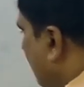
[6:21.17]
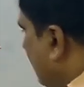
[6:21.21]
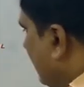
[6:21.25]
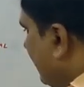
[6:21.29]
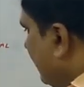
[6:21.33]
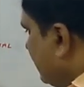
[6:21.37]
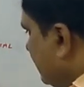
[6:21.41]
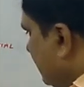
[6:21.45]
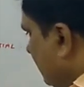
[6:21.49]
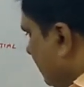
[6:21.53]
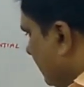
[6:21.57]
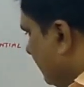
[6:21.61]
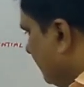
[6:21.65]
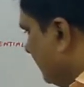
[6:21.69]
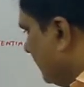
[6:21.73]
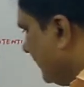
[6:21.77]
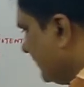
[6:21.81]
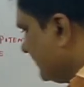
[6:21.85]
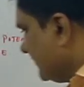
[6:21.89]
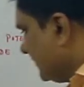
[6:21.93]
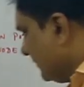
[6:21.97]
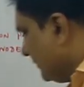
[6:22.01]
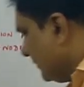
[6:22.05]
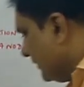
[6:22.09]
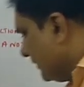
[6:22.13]
What is the one more
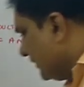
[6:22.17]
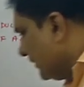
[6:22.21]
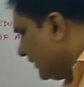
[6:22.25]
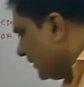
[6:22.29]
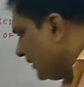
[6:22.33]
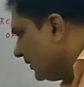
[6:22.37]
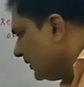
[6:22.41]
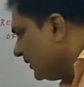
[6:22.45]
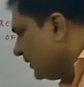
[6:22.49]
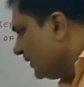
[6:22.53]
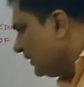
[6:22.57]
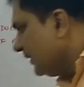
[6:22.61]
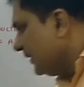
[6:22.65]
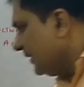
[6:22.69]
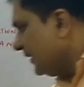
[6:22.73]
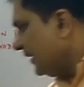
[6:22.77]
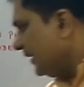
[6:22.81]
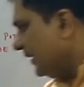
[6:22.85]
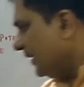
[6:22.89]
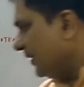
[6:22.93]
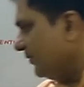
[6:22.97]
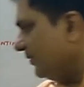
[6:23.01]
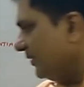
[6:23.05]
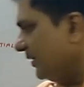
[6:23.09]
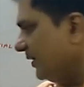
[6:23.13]
example now?
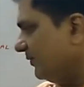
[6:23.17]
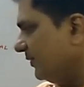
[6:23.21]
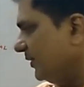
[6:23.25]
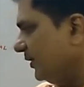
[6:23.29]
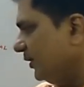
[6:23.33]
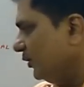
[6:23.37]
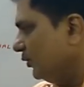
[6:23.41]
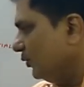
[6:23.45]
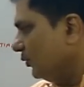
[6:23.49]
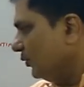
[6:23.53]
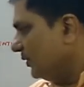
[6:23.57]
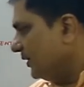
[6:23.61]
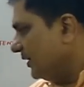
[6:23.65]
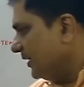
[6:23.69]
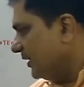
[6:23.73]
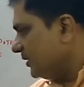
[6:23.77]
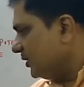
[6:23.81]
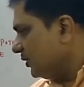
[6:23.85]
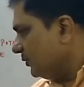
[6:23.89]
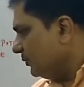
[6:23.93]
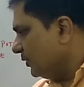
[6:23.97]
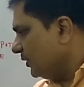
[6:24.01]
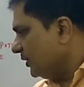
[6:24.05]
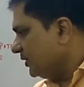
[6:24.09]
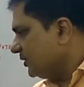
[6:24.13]
Here I have given you
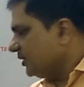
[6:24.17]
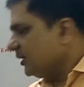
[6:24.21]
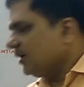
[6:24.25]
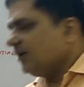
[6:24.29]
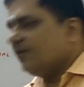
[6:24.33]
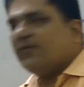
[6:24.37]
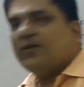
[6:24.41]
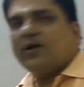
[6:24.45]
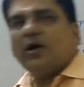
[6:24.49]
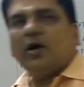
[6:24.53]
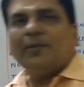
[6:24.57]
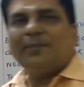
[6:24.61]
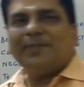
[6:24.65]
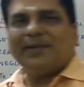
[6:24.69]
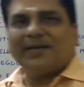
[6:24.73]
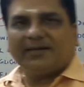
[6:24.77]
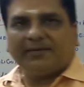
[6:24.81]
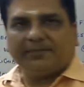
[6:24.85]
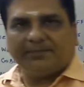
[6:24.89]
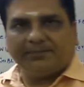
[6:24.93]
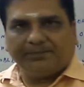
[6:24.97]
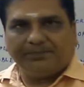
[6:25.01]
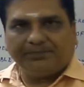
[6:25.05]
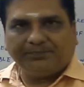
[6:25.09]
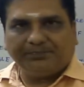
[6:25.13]
reduction potential of
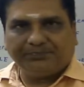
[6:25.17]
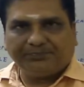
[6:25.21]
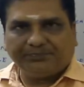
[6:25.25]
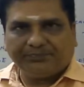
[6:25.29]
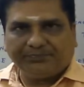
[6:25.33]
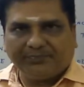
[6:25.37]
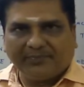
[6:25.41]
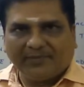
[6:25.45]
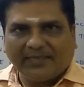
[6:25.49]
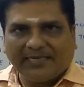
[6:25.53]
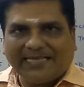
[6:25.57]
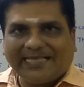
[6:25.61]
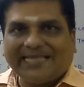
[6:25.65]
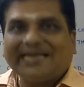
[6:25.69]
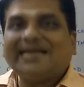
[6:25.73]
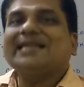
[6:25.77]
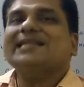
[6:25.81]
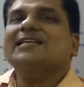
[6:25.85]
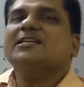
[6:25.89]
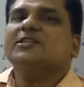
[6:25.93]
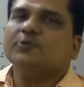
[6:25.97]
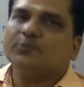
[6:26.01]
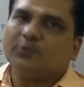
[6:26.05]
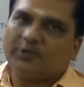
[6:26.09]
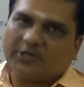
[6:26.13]
copper.
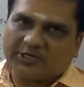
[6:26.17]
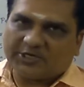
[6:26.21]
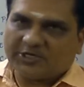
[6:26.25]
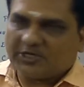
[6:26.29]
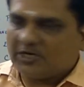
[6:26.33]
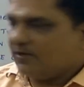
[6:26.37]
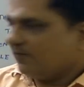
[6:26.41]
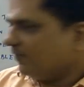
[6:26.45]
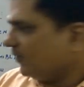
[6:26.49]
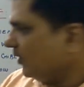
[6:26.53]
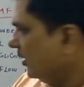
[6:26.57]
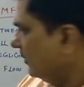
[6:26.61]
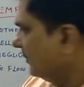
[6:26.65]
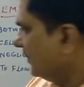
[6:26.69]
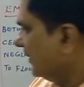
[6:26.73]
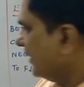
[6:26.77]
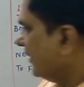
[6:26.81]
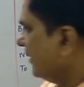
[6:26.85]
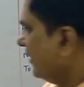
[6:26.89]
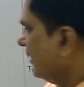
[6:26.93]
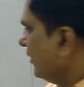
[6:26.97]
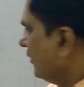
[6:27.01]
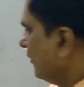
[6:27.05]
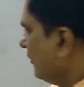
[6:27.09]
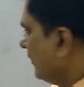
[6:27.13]
Reduction potential of copper.
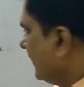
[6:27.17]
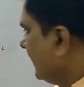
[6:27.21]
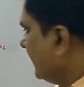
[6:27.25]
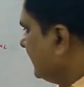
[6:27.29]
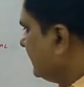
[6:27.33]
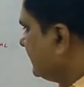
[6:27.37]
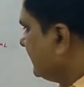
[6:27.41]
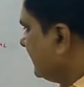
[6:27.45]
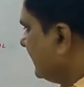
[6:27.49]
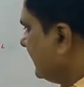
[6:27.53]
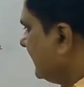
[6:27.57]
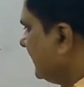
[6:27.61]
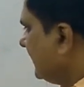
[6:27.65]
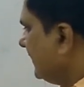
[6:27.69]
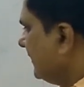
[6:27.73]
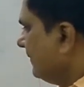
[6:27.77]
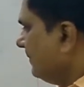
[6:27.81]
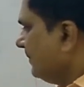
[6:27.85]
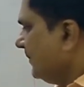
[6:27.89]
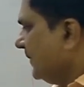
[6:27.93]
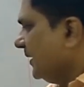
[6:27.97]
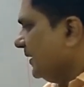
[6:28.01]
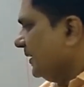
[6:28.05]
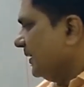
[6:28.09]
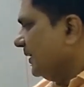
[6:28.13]
What is
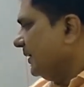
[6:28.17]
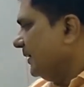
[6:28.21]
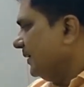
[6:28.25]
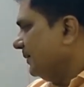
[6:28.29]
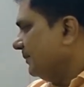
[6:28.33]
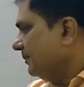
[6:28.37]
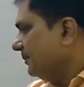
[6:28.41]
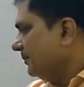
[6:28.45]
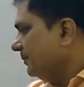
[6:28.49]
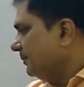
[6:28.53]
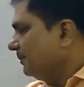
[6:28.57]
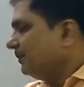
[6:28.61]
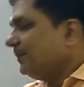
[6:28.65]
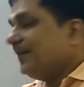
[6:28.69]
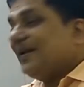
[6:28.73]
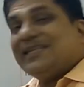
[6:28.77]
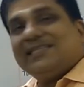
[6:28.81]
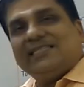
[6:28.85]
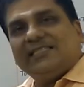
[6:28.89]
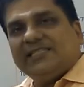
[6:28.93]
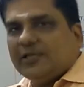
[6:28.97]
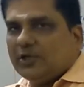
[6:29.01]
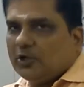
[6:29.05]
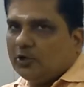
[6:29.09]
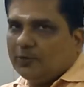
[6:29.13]
that?
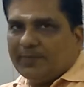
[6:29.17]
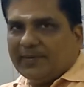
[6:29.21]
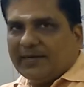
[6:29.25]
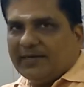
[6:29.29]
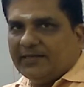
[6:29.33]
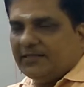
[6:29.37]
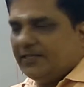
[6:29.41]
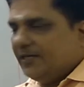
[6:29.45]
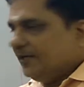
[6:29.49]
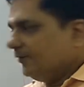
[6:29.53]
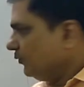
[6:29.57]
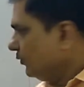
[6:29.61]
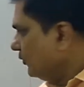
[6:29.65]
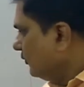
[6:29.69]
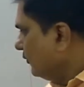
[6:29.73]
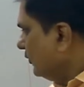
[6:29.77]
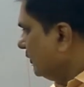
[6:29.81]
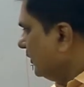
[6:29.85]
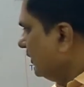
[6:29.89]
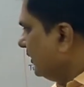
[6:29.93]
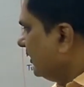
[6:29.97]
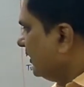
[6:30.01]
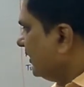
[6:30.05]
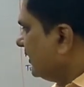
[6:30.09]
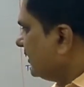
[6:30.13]
Plus 0.34
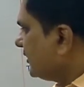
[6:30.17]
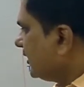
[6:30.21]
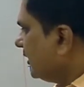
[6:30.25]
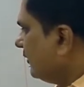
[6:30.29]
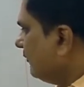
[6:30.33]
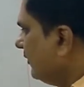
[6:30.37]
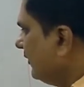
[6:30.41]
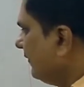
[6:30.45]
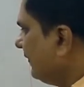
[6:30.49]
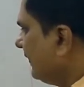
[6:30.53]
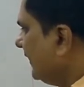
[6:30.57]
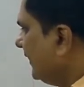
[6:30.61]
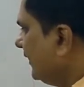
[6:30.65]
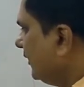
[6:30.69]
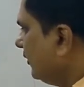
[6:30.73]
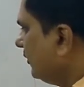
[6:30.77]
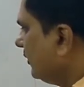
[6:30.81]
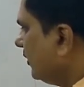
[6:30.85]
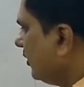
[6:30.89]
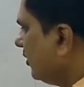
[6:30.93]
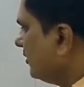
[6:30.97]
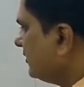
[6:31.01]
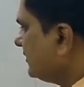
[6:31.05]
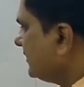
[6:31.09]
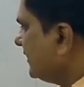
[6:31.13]
volt. Shall we find out
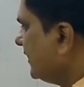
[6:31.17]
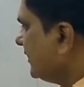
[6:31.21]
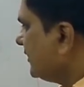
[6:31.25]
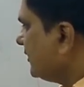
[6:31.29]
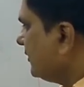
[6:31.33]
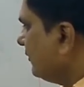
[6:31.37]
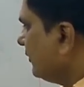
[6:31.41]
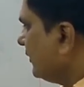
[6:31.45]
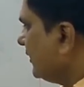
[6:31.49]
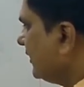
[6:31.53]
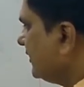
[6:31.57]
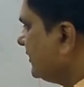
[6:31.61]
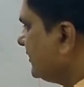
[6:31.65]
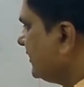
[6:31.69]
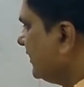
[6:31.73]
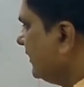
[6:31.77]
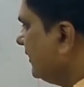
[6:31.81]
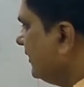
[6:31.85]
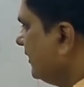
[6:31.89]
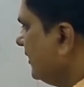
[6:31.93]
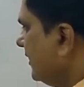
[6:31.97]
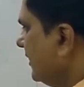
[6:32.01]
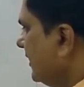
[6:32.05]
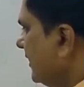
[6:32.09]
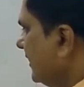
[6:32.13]
oxidation
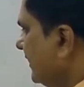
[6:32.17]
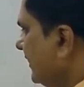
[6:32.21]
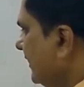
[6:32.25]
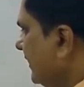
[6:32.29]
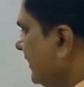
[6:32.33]
potential?